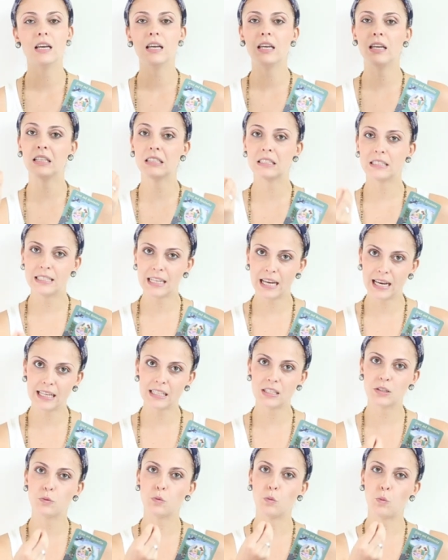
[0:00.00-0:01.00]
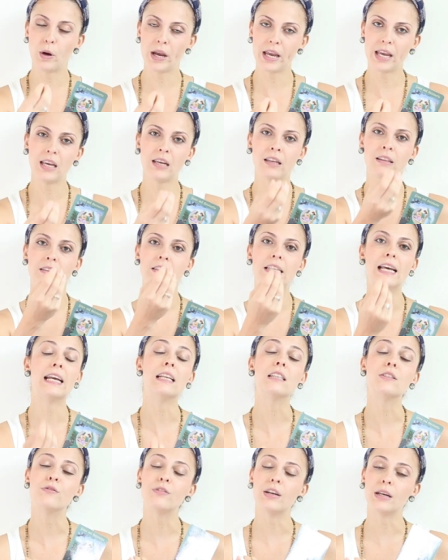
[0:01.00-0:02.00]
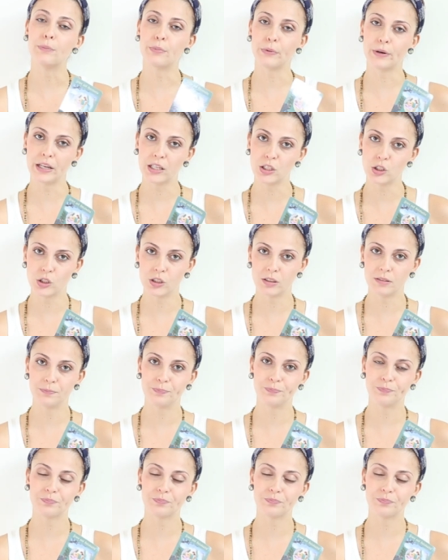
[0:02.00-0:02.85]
in that way, in that vibration?